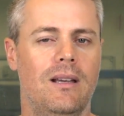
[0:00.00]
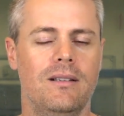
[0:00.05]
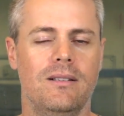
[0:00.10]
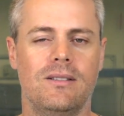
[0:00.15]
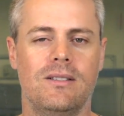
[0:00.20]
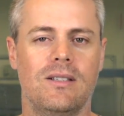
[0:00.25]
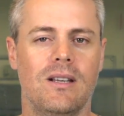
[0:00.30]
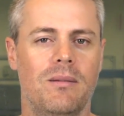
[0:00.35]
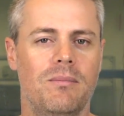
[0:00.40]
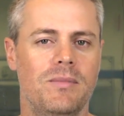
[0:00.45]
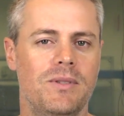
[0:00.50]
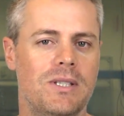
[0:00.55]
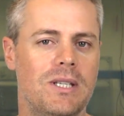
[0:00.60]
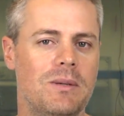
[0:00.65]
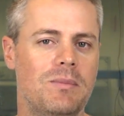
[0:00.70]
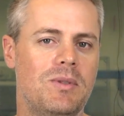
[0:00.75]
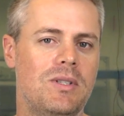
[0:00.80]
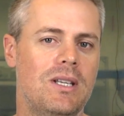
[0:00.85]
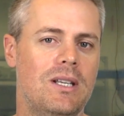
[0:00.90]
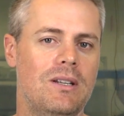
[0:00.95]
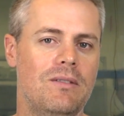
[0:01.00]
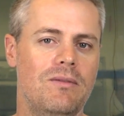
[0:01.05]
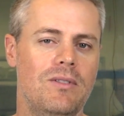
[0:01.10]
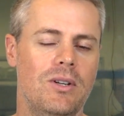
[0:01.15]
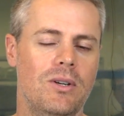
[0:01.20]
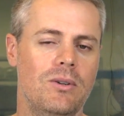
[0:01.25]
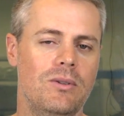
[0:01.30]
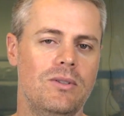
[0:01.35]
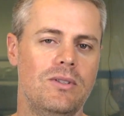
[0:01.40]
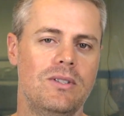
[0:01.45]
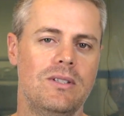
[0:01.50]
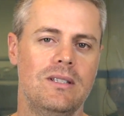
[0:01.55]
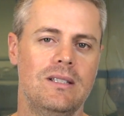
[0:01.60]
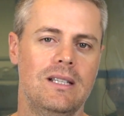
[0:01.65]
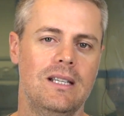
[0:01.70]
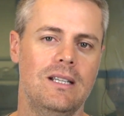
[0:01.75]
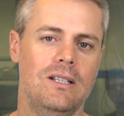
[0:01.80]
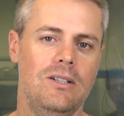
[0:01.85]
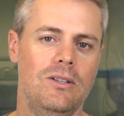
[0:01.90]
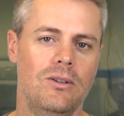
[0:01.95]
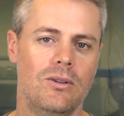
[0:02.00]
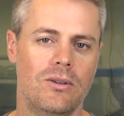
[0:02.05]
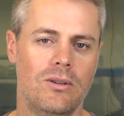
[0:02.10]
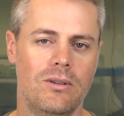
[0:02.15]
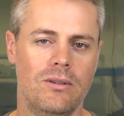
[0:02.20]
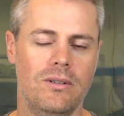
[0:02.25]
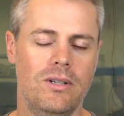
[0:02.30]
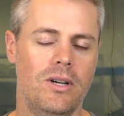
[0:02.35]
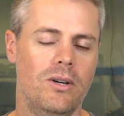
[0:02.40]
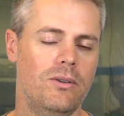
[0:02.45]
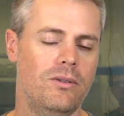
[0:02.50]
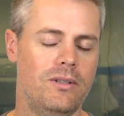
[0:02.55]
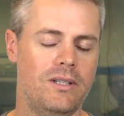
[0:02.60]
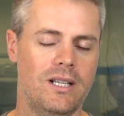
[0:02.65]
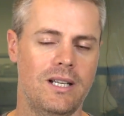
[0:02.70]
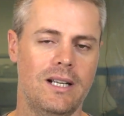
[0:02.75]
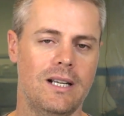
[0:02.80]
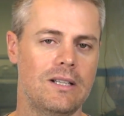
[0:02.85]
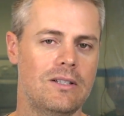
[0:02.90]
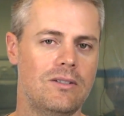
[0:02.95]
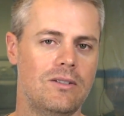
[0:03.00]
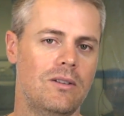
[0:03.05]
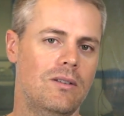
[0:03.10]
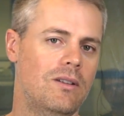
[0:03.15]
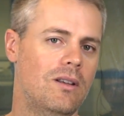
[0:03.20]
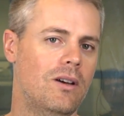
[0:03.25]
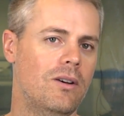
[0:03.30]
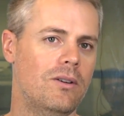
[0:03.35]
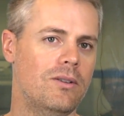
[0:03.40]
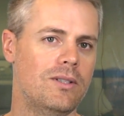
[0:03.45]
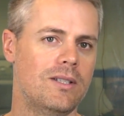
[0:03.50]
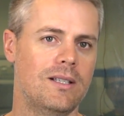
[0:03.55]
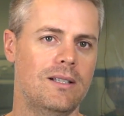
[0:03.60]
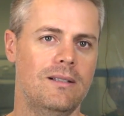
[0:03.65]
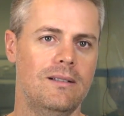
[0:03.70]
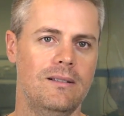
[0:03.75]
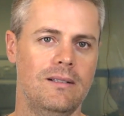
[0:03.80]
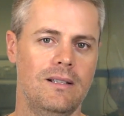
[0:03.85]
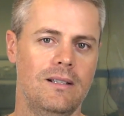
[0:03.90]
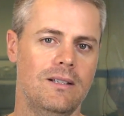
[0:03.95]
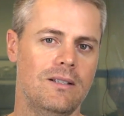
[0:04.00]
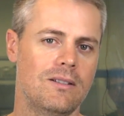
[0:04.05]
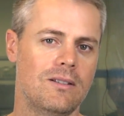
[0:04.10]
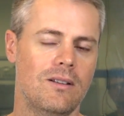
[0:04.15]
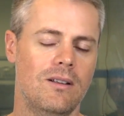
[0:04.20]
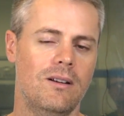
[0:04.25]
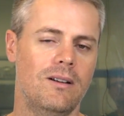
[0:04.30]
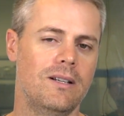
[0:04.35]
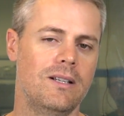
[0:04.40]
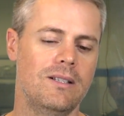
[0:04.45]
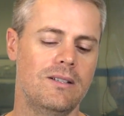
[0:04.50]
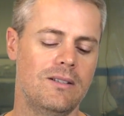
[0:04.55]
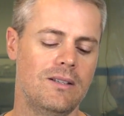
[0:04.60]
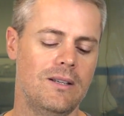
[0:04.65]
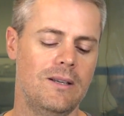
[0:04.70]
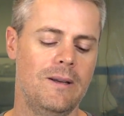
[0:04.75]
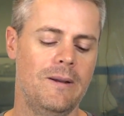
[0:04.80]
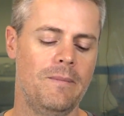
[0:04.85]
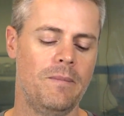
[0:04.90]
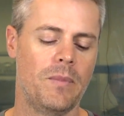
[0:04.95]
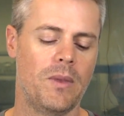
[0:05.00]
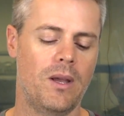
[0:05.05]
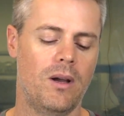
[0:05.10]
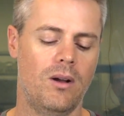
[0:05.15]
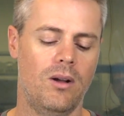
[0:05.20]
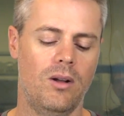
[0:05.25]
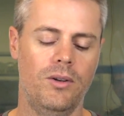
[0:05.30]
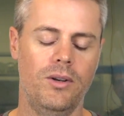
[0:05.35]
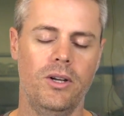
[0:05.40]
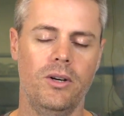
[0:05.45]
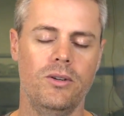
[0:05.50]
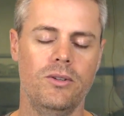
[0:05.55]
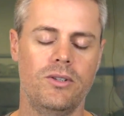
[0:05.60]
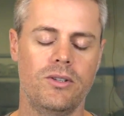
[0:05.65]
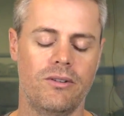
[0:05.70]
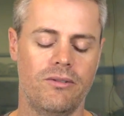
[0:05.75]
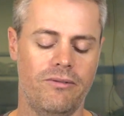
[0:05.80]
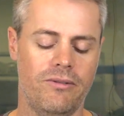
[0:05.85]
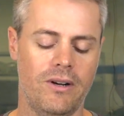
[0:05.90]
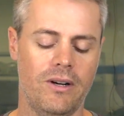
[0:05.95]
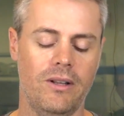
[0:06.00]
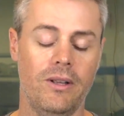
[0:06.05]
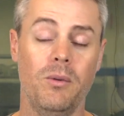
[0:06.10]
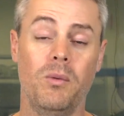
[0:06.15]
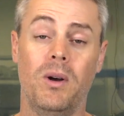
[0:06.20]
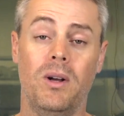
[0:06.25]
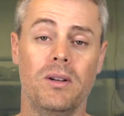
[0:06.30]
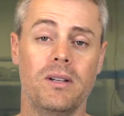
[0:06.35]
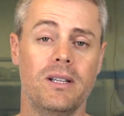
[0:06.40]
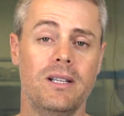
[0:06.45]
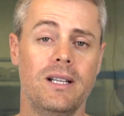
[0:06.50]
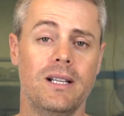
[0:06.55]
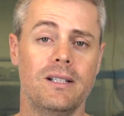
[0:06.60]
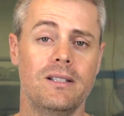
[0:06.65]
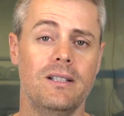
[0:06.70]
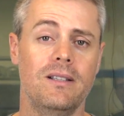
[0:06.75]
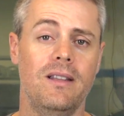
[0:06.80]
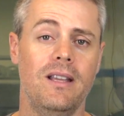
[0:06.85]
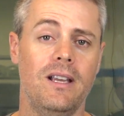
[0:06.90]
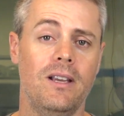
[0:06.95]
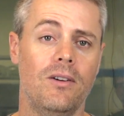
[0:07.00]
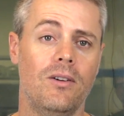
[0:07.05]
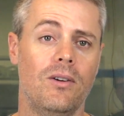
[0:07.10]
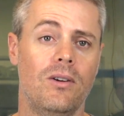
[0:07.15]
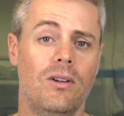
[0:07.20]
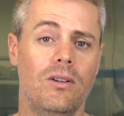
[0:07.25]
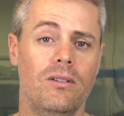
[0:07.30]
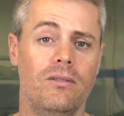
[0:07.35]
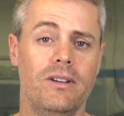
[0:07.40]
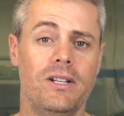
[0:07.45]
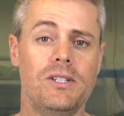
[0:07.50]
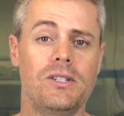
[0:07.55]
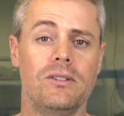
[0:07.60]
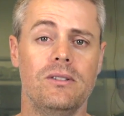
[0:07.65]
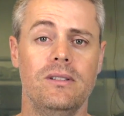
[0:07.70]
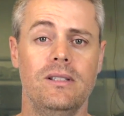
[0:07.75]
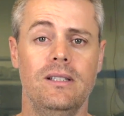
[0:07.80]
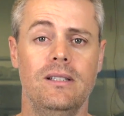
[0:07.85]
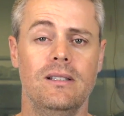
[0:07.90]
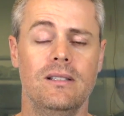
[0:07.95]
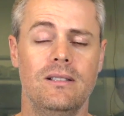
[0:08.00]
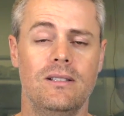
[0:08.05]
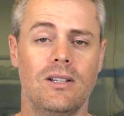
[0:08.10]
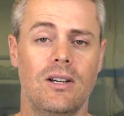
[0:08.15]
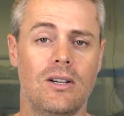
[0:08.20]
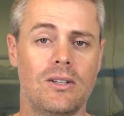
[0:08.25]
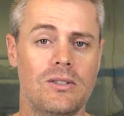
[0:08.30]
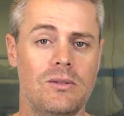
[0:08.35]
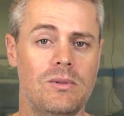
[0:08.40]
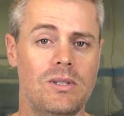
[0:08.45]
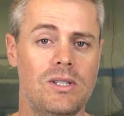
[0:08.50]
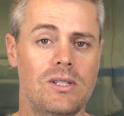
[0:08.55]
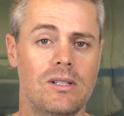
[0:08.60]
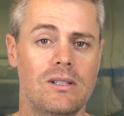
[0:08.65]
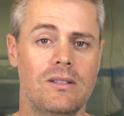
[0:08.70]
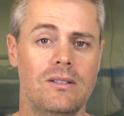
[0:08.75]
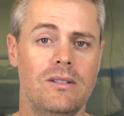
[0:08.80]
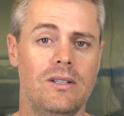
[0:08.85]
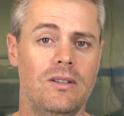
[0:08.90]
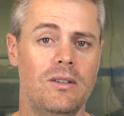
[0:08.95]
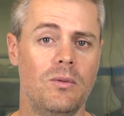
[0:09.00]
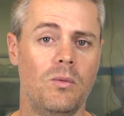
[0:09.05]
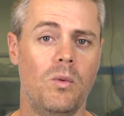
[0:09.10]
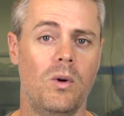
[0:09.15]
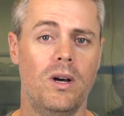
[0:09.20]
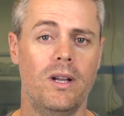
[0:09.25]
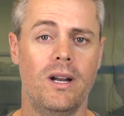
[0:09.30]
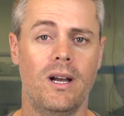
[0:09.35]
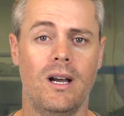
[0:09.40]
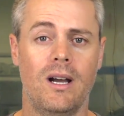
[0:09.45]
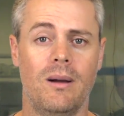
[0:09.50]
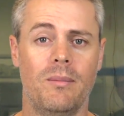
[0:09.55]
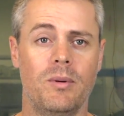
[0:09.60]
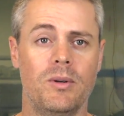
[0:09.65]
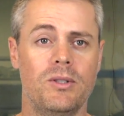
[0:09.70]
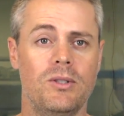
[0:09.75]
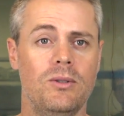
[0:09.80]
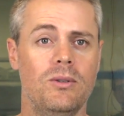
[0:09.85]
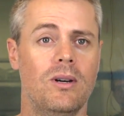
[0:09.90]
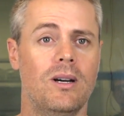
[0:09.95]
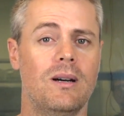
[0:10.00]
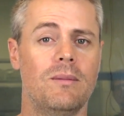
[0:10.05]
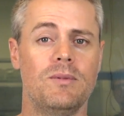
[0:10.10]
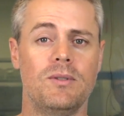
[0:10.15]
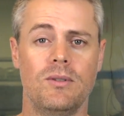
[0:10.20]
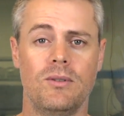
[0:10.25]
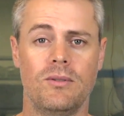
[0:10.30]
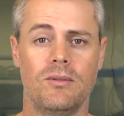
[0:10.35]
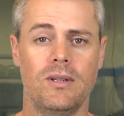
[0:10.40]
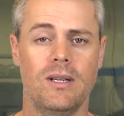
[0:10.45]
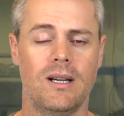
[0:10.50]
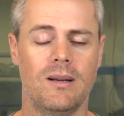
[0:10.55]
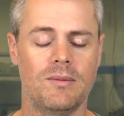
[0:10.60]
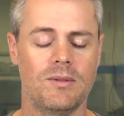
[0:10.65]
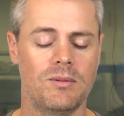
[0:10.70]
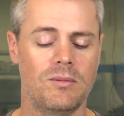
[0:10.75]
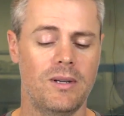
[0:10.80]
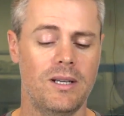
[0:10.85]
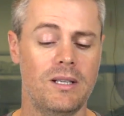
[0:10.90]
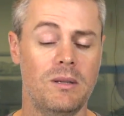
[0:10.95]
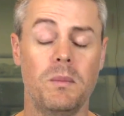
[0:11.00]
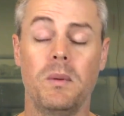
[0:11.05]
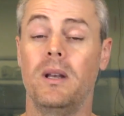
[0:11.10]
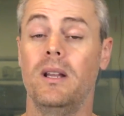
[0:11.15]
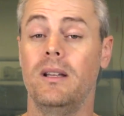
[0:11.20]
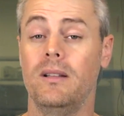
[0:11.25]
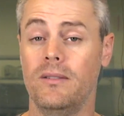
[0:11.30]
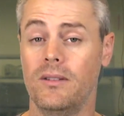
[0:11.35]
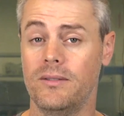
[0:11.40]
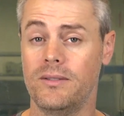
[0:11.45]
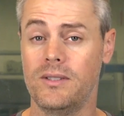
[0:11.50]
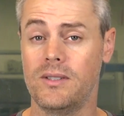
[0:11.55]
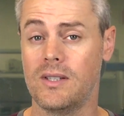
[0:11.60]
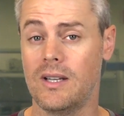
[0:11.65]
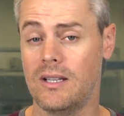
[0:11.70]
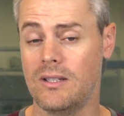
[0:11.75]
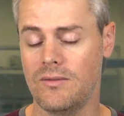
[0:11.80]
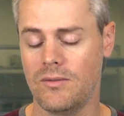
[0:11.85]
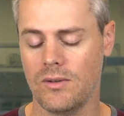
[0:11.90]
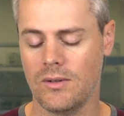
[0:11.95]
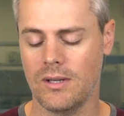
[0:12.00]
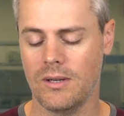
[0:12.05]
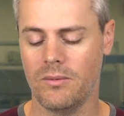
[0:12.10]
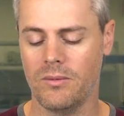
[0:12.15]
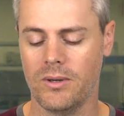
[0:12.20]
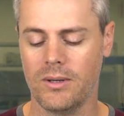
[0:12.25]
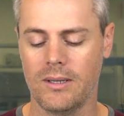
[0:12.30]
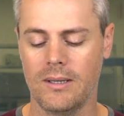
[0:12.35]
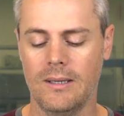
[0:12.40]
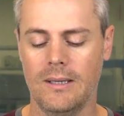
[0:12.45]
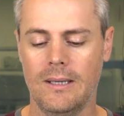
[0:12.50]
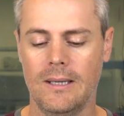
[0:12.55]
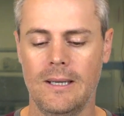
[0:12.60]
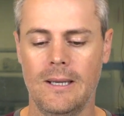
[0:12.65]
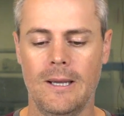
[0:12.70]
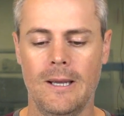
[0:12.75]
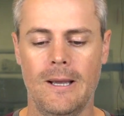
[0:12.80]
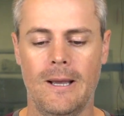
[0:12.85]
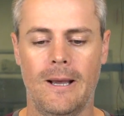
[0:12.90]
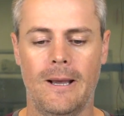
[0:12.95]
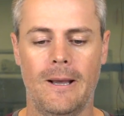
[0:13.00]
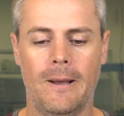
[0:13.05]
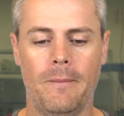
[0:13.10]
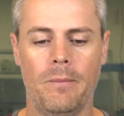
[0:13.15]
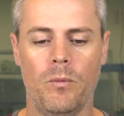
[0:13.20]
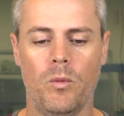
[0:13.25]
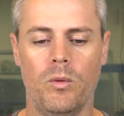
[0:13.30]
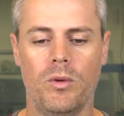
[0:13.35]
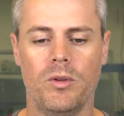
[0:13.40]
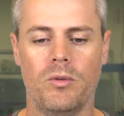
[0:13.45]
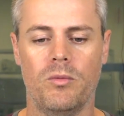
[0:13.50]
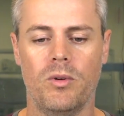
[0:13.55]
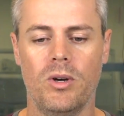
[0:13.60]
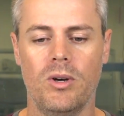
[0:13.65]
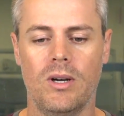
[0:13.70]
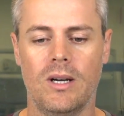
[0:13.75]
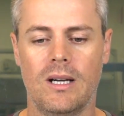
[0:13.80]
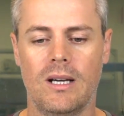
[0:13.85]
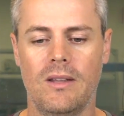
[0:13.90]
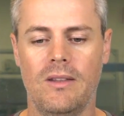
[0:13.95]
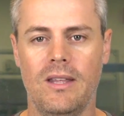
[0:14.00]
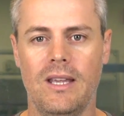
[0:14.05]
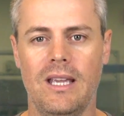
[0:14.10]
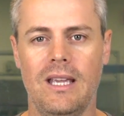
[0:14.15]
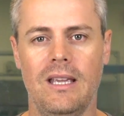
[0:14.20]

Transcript: some subset of nodes and your node connects to those, and as long as all nodes are fairly well connected, they can all eventually talk to each other, either 1 hop or 2 hops or 3 hops away, depending on the size of your network. With Aroha,